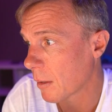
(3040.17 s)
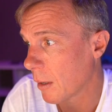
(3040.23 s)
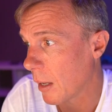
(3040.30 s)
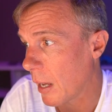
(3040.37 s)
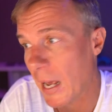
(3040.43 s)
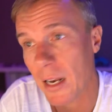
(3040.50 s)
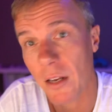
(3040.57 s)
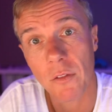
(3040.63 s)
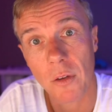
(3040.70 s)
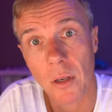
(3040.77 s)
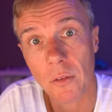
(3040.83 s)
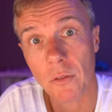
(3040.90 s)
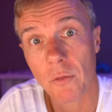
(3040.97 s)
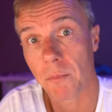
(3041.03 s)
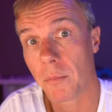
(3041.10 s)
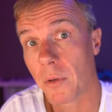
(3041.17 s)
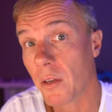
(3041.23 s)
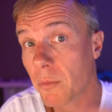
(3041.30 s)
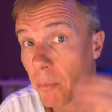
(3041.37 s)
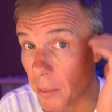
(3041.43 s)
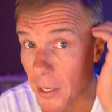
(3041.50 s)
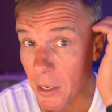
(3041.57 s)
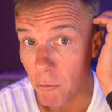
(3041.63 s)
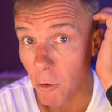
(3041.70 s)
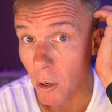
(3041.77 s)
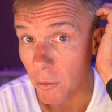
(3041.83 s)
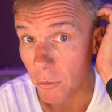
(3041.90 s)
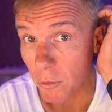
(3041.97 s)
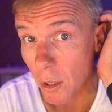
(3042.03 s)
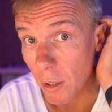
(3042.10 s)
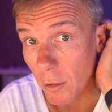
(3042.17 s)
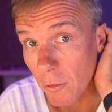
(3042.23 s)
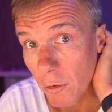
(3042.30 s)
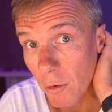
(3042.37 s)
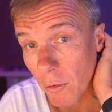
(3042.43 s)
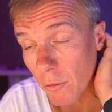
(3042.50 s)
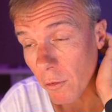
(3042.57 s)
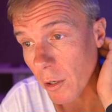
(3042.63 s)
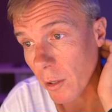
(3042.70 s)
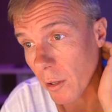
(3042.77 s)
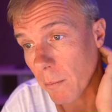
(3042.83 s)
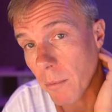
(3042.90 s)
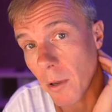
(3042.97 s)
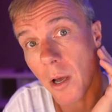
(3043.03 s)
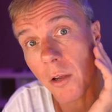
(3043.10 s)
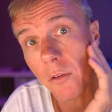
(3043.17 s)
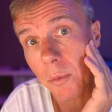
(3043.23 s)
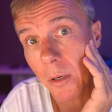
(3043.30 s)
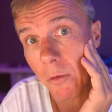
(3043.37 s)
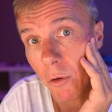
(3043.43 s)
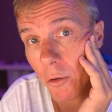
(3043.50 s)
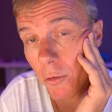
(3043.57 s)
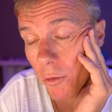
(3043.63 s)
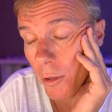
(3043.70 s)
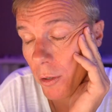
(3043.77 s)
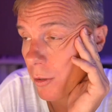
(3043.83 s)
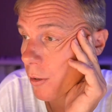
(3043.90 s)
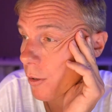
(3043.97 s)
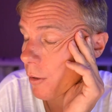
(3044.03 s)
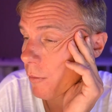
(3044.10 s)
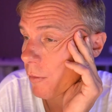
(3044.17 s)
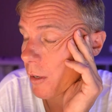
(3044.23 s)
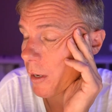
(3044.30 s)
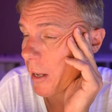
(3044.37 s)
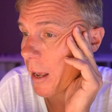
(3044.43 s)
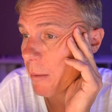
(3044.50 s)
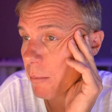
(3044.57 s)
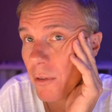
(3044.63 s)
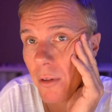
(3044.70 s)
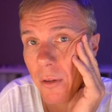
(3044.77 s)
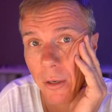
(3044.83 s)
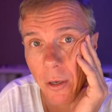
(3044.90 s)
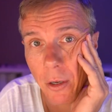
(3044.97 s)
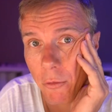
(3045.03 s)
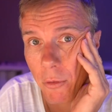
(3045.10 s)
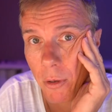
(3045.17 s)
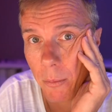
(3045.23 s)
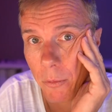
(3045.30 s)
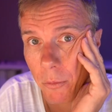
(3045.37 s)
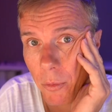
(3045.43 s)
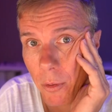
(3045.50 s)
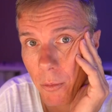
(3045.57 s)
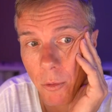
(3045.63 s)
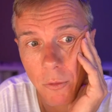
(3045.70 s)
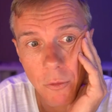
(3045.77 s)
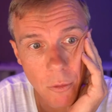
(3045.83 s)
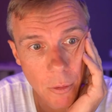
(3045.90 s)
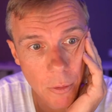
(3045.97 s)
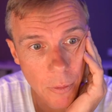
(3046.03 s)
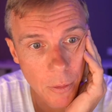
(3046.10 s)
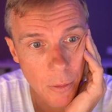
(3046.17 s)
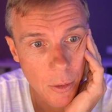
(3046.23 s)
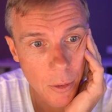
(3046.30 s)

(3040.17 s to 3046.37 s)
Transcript: it's been rock solid too. Certainly the Pi's been rock solid. I've had absolutely no dramas with it whatsoever.